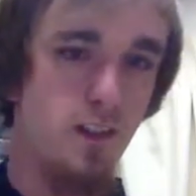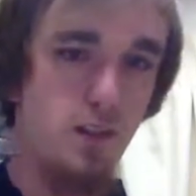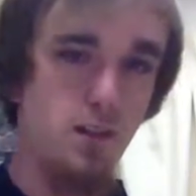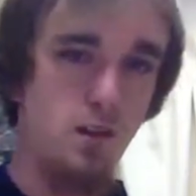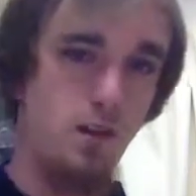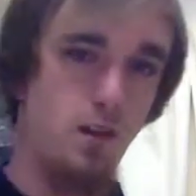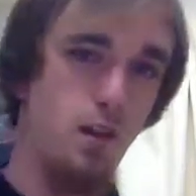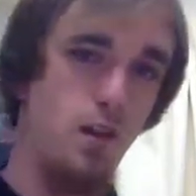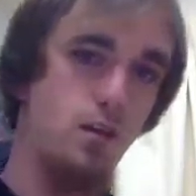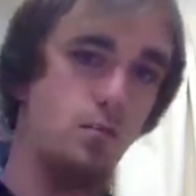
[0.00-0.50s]

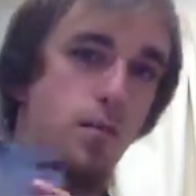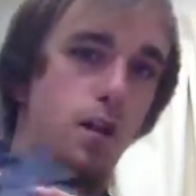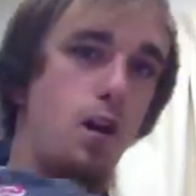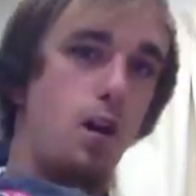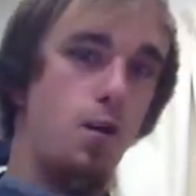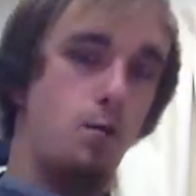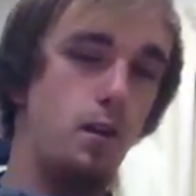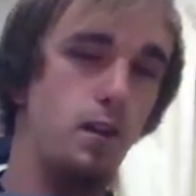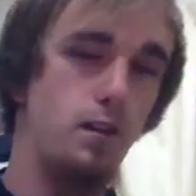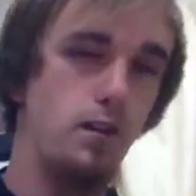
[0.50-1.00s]
So here's my
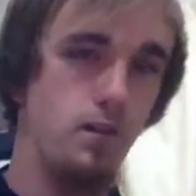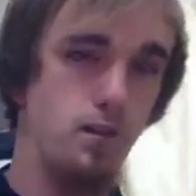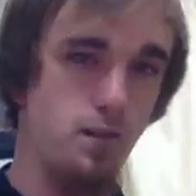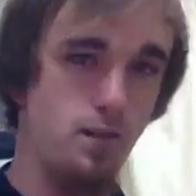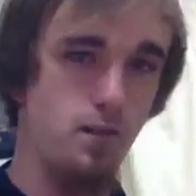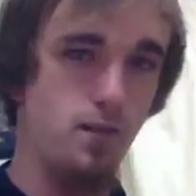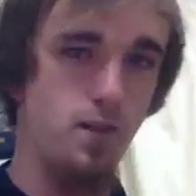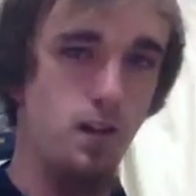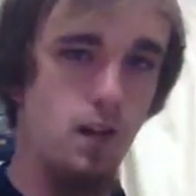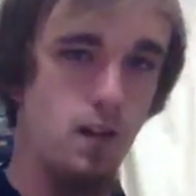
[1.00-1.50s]
helmet.
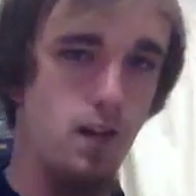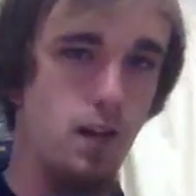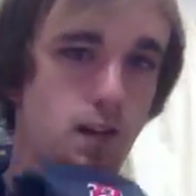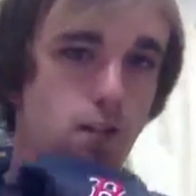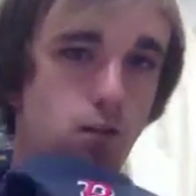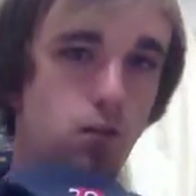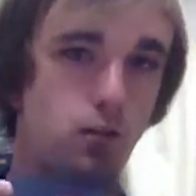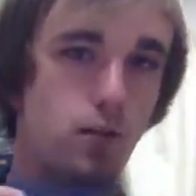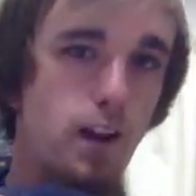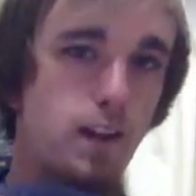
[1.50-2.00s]

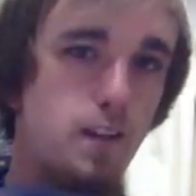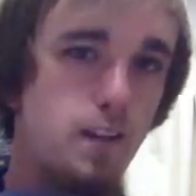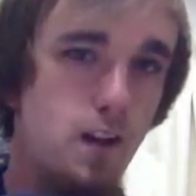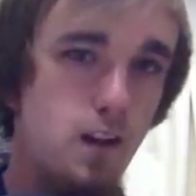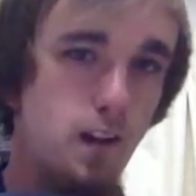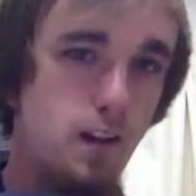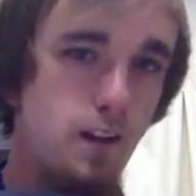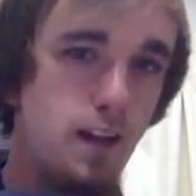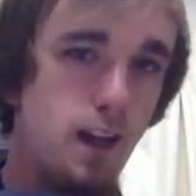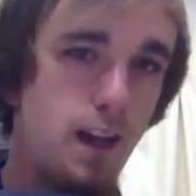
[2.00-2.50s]
It's a Red
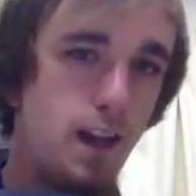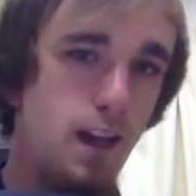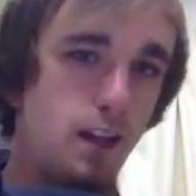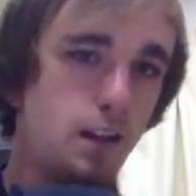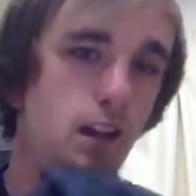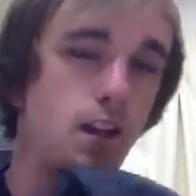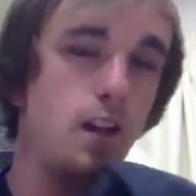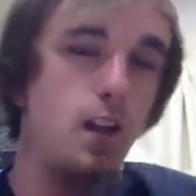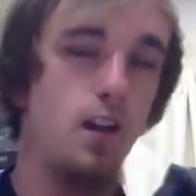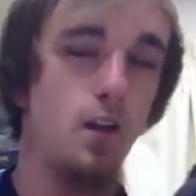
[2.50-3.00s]
Sox
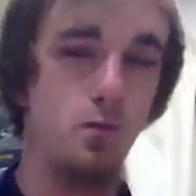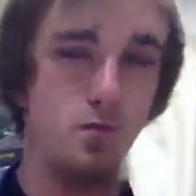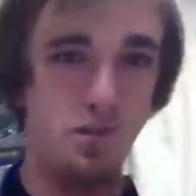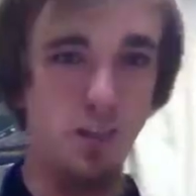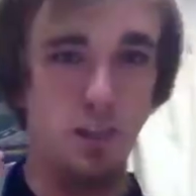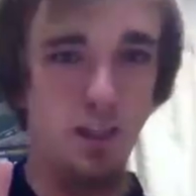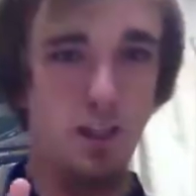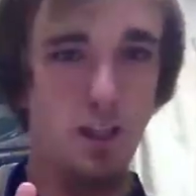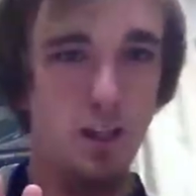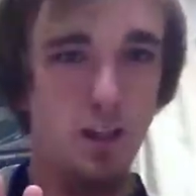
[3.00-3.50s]
hat. It was
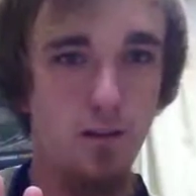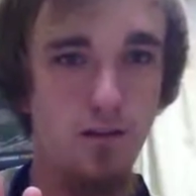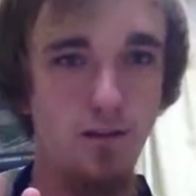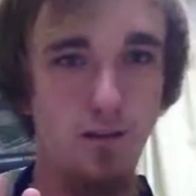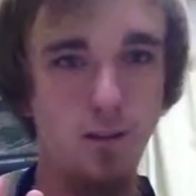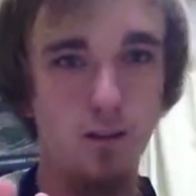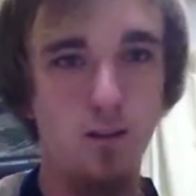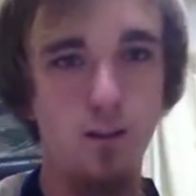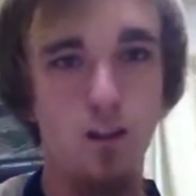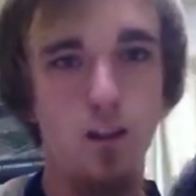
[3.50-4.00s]
a
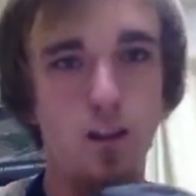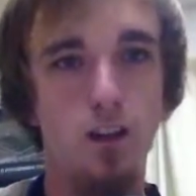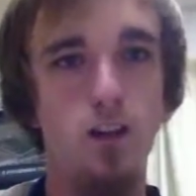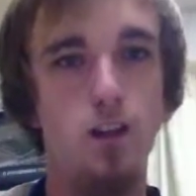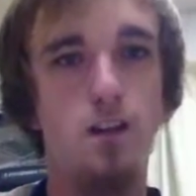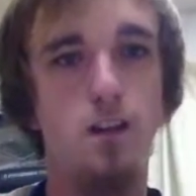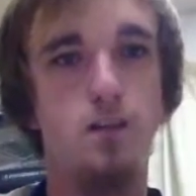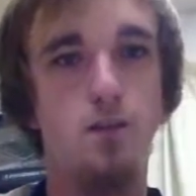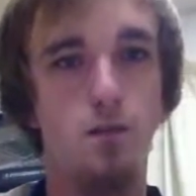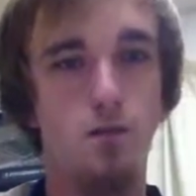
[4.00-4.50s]
gift.
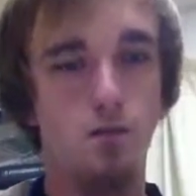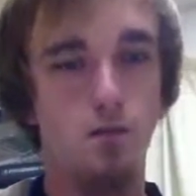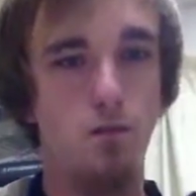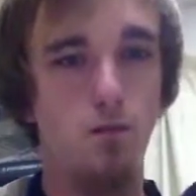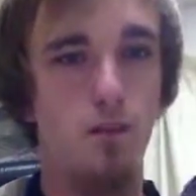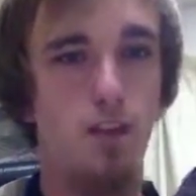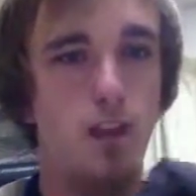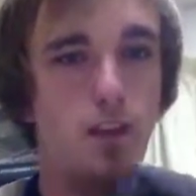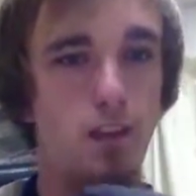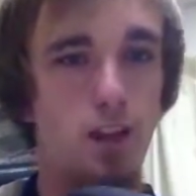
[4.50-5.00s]
So
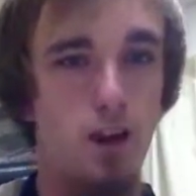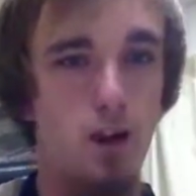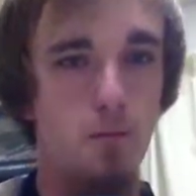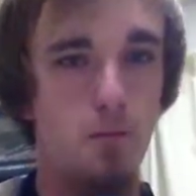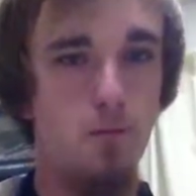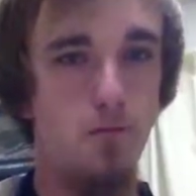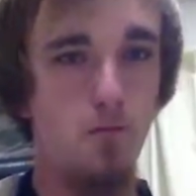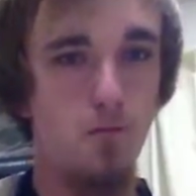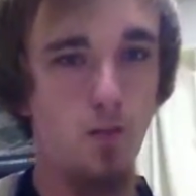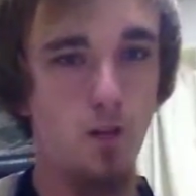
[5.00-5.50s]
don't think that
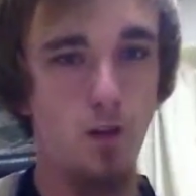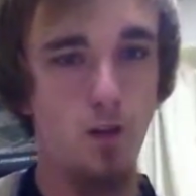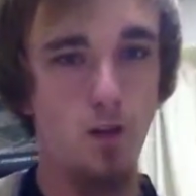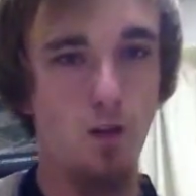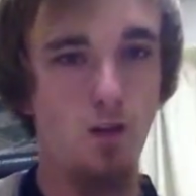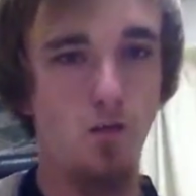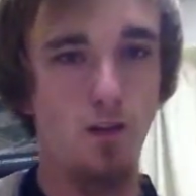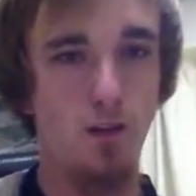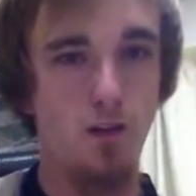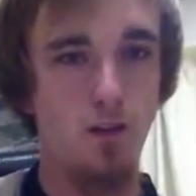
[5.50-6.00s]
I'm,
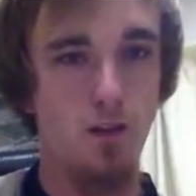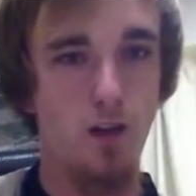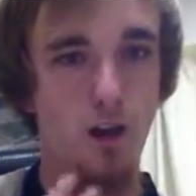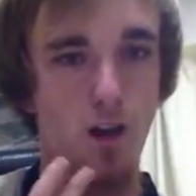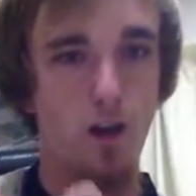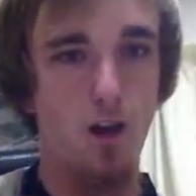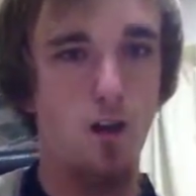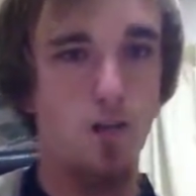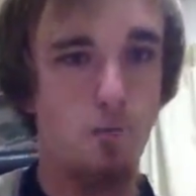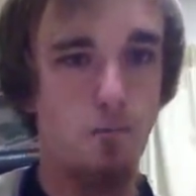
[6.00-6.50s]

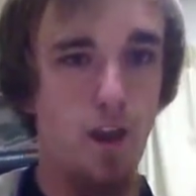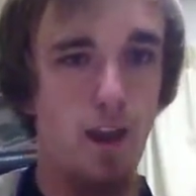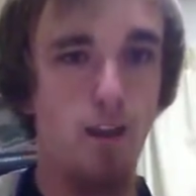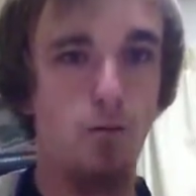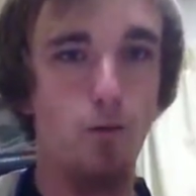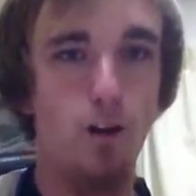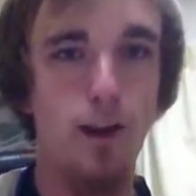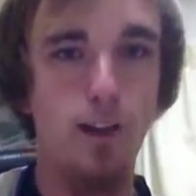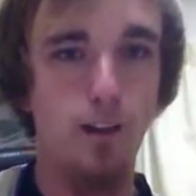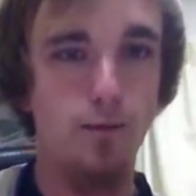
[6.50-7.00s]

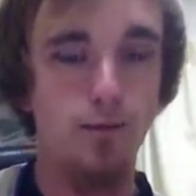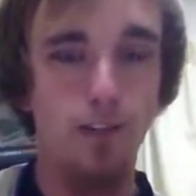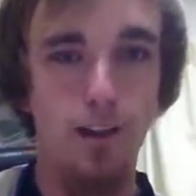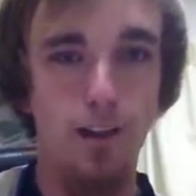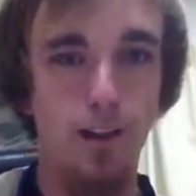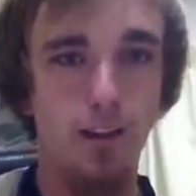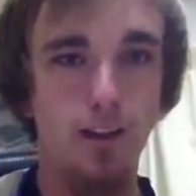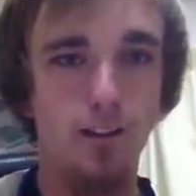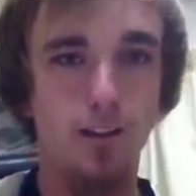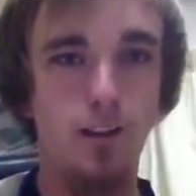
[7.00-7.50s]
bandwagon
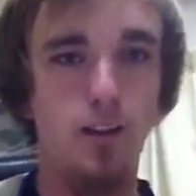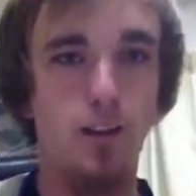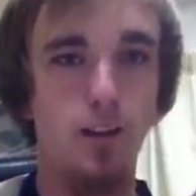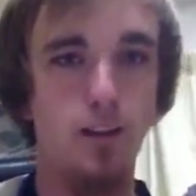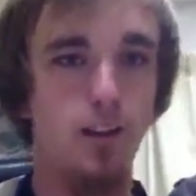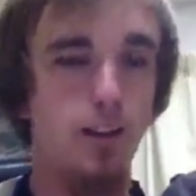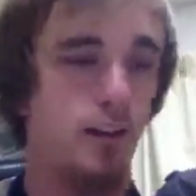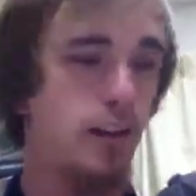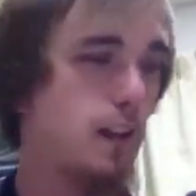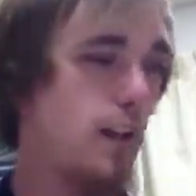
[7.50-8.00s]
fans, anything
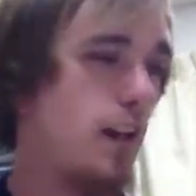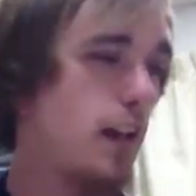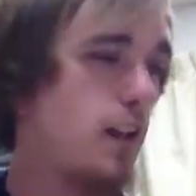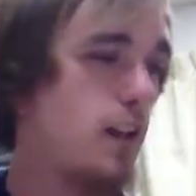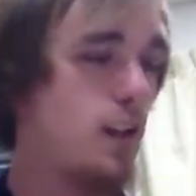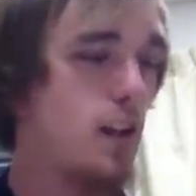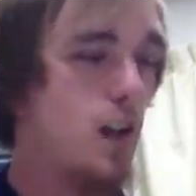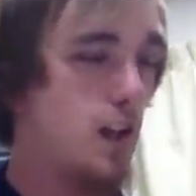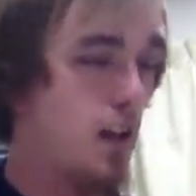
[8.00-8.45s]
like that.